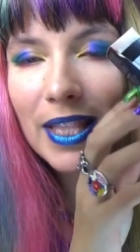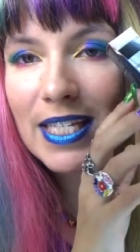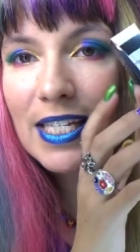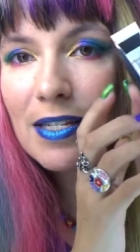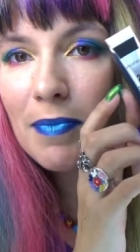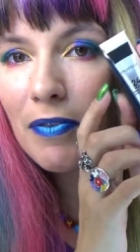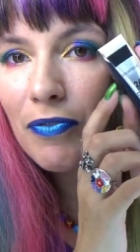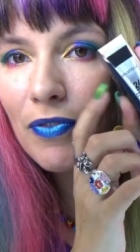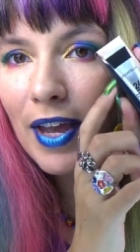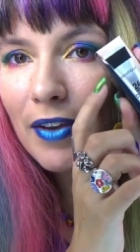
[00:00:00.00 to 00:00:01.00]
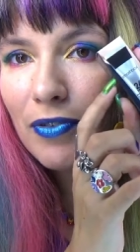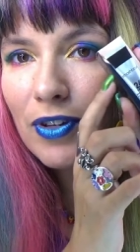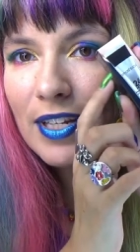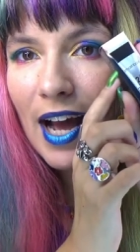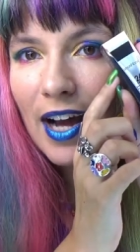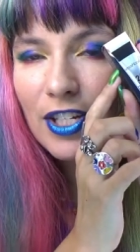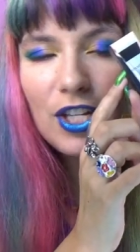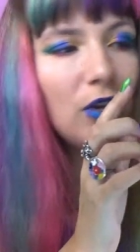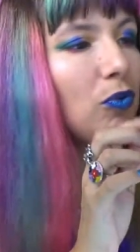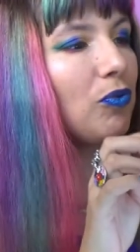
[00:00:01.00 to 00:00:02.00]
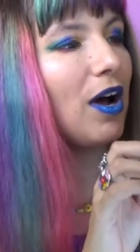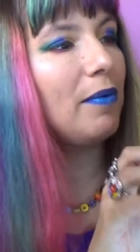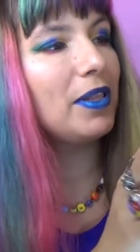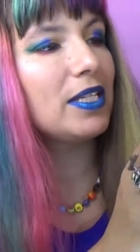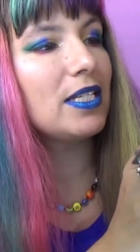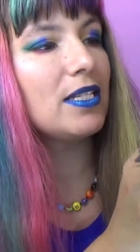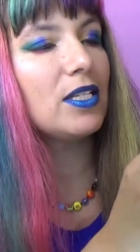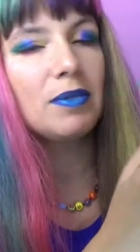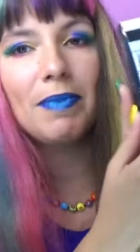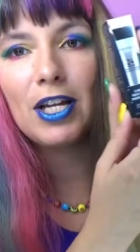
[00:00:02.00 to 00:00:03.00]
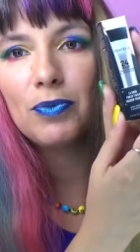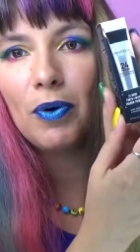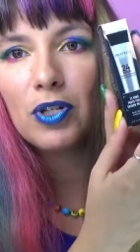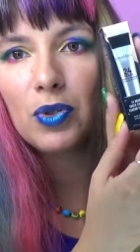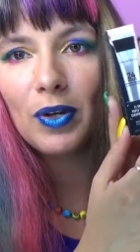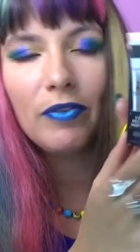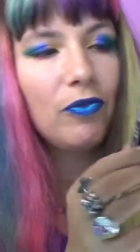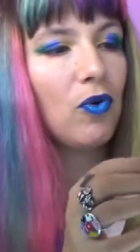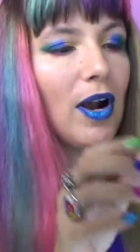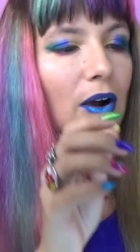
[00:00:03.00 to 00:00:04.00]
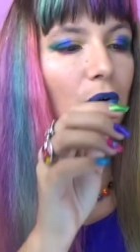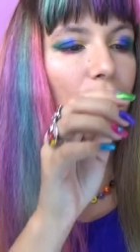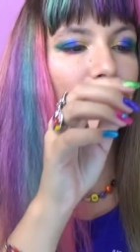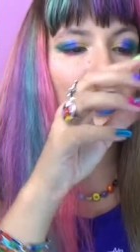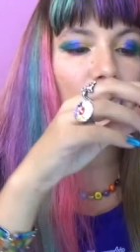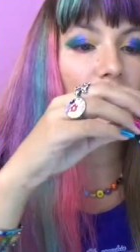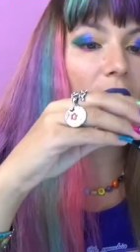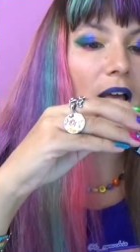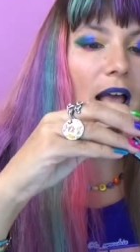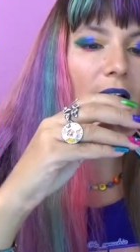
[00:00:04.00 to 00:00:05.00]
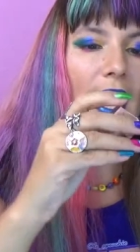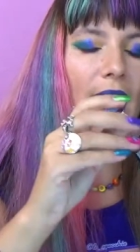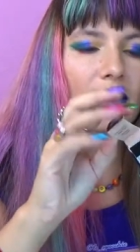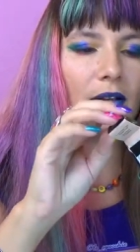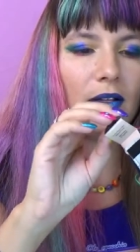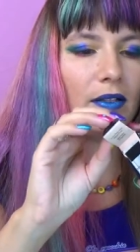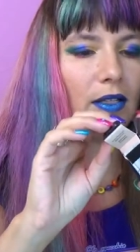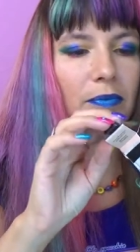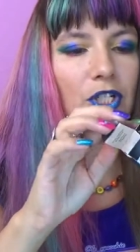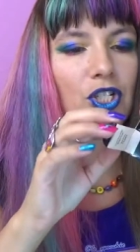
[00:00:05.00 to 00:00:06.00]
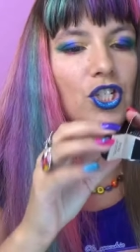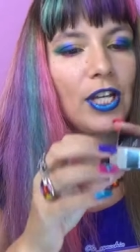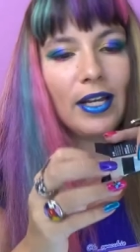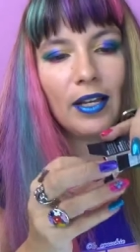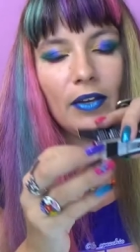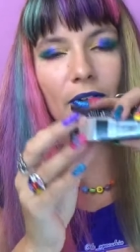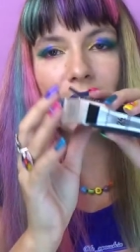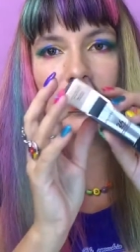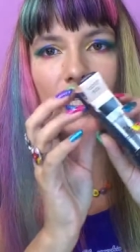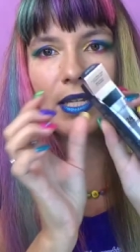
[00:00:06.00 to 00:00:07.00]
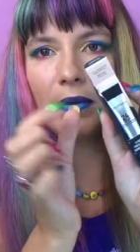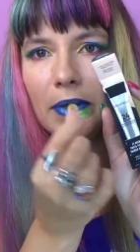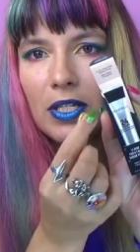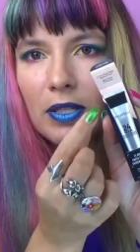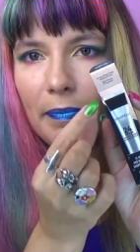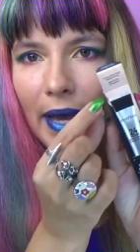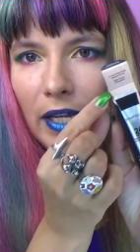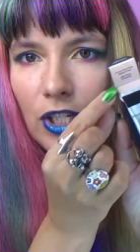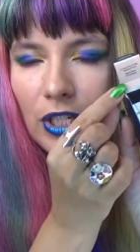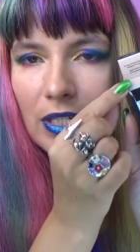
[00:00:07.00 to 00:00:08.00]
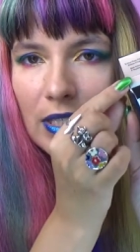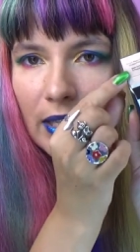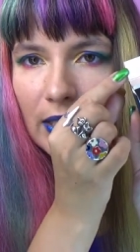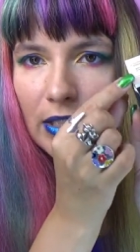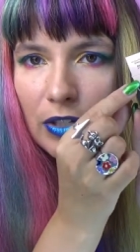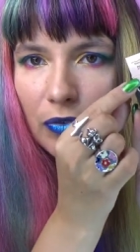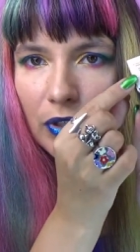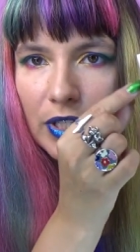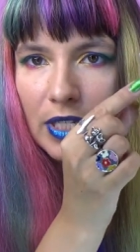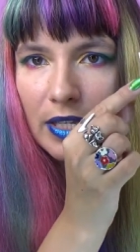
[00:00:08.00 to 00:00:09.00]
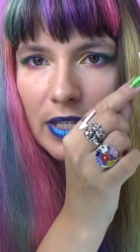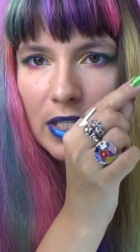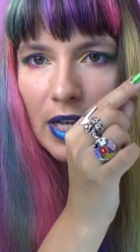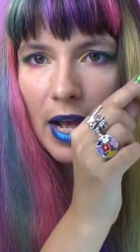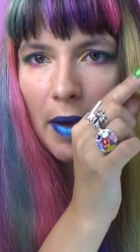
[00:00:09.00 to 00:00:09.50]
This is my favorite eyeshadow primer. This is the Smashbox 24 Hour Finish. And let me just check if it is the same because the packaging is slightly different. See this